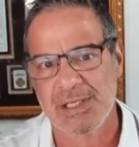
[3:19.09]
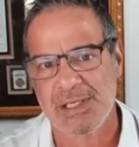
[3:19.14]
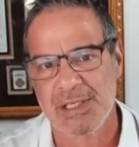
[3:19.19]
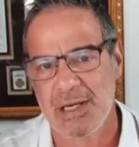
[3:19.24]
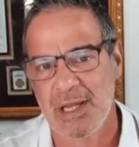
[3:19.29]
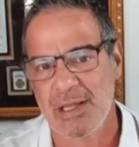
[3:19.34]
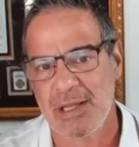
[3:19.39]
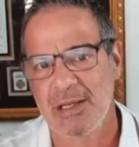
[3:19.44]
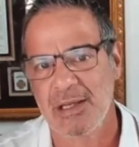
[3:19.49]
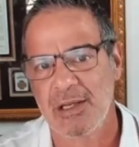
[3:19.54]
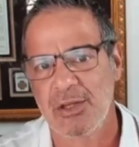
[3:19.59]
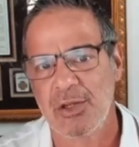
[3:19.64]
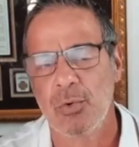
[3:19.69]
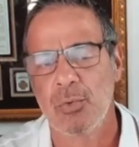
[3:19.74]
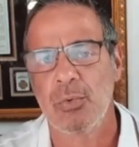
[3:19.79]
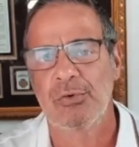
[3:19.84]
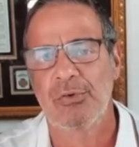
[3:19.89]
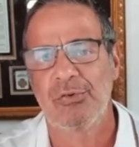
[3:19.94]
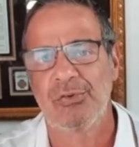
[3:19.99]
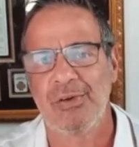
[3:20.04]
And I think you
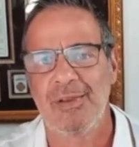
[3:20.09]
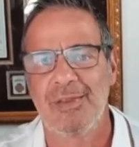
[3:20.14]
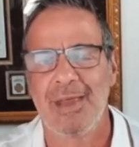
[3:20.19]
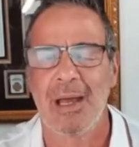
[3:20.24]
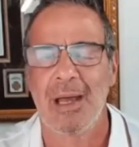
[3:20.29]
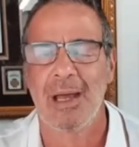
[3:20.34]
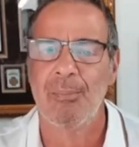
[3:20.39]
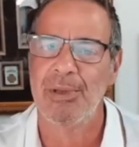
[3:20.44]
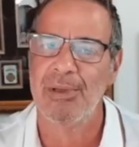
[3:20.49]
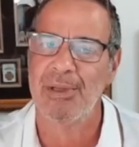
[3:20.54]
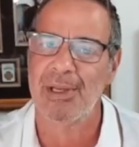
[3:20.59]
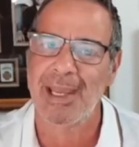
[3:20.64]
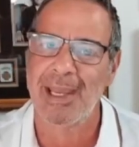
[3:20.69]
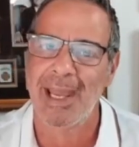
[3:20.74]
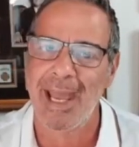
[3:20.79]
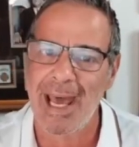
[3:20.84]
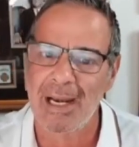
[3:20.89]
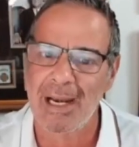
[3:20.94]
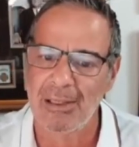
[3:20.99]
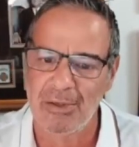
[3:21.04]
will see that be a
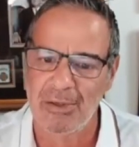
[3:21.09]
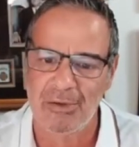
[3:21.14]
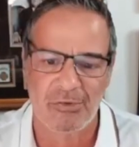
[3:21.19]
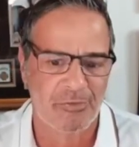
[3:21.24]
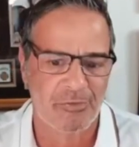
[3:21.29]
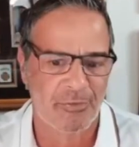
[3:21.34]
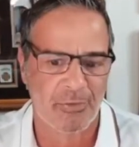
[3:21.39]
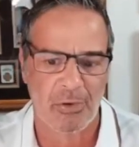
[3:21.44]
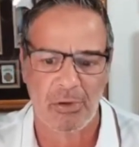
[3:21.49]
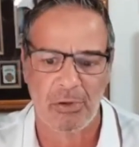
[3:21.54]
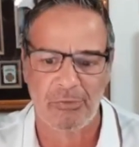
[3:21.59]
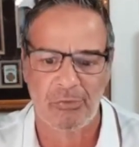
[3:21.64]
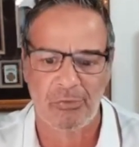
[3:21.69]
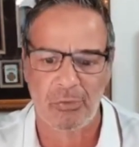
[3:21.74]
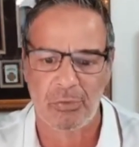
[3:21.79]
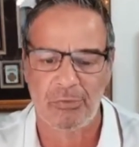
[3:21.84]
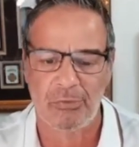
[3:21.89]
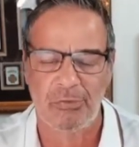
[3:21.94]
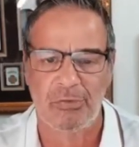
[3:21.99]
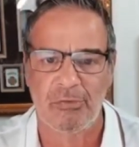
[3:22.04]
catalyst for all
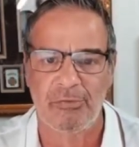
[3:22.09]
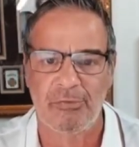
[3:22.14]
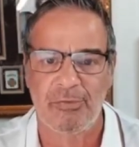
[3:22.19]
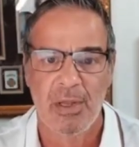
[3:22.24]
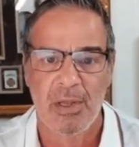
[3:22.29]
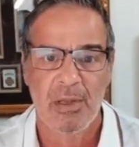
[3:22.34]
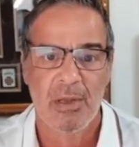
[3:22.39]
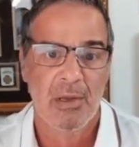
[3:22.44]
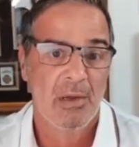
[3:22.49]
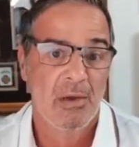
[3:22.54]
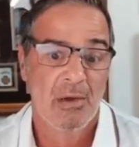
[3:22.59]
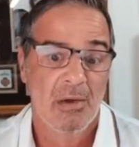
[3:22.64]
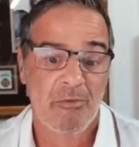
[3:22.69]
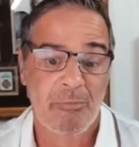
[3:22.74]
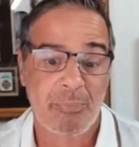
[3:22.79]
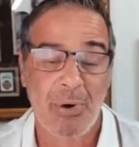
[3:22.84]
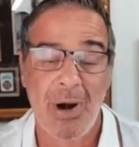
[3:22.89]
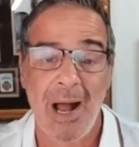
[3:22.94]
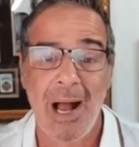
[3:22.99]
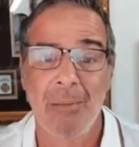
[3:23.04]
sorts of
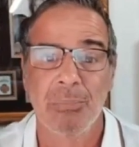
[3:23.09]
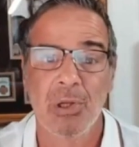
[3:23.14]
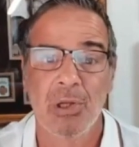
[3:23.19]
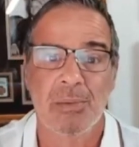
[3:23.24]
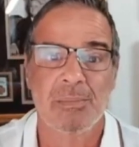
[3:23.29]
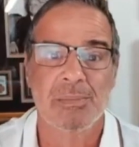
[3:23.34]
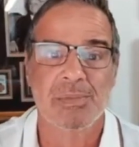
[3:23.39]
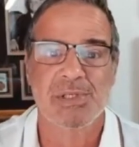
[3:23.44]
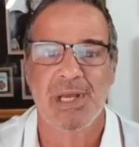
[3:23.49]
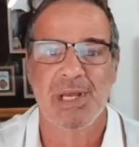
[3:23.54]
problems.